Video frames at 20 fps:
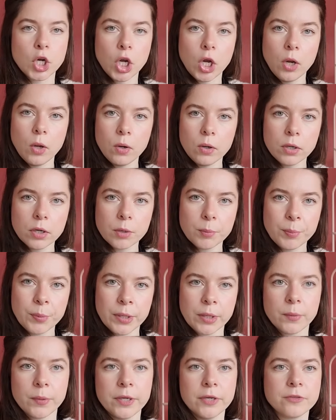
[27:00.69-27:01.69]
a longer
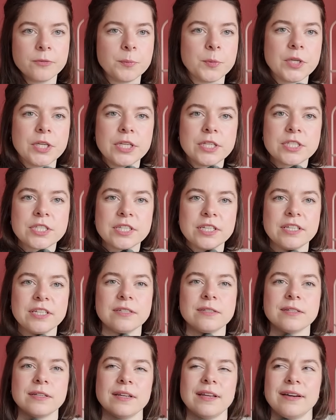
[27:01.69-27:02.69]
period, but this
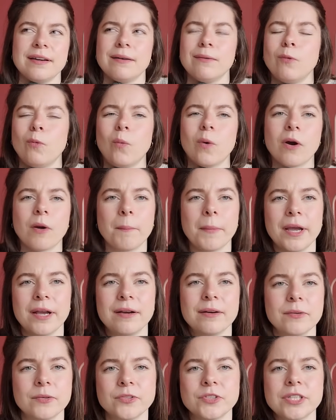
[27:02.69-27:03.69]
is like warm and
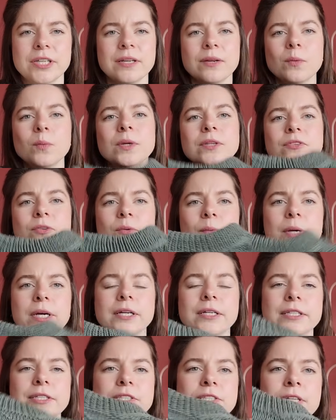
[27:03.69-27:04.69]
cozy and I want to wear
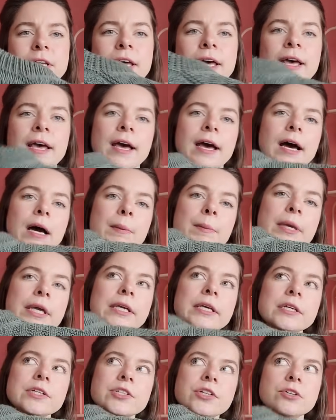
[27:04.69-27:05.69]
this. I'm
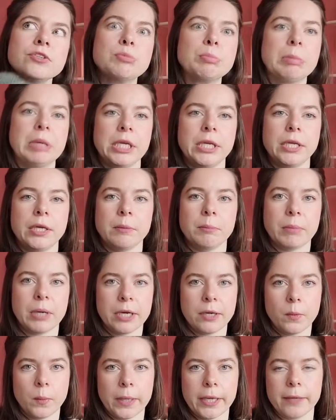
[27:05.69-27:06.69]
making a size medium, by
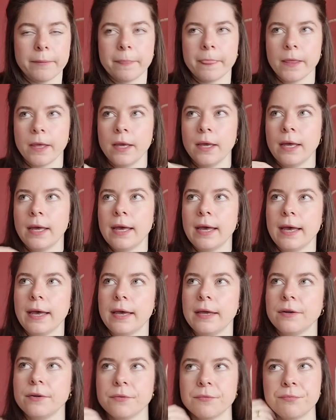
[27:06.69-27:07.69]
the way.
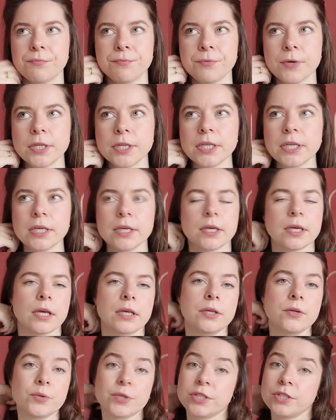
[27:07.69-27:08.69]
And funny, and
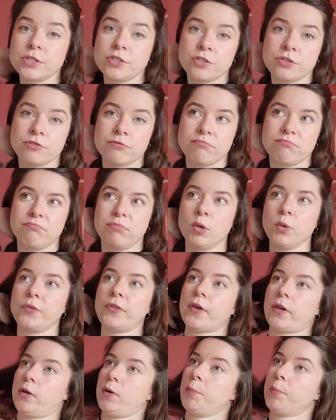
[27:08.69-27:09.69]
you can look
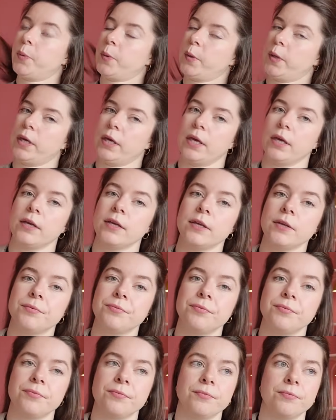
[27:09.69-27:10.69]
that up
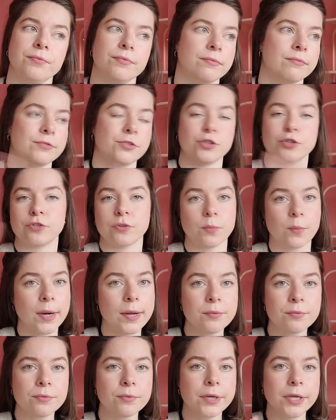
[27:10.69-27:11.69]
if just in
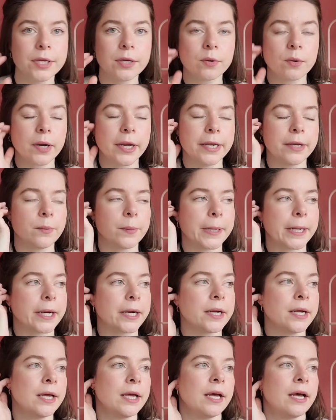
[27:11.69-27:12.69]
Ravelry or
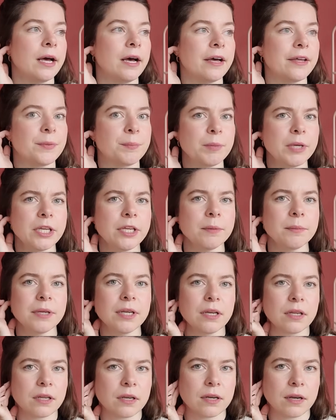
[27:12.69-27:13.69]
anywhere, the medium
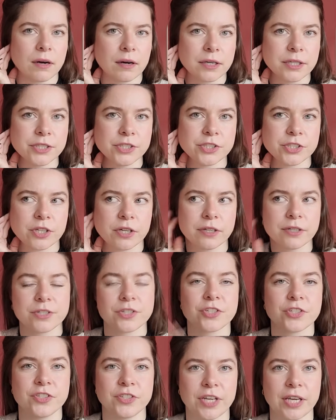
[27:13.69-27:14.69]
and the large are the
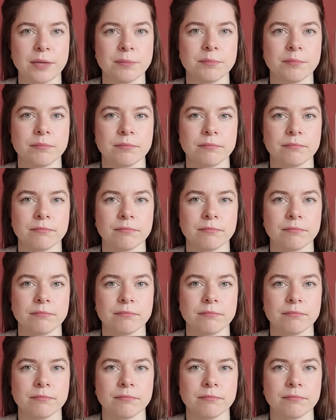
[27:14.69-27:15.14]
same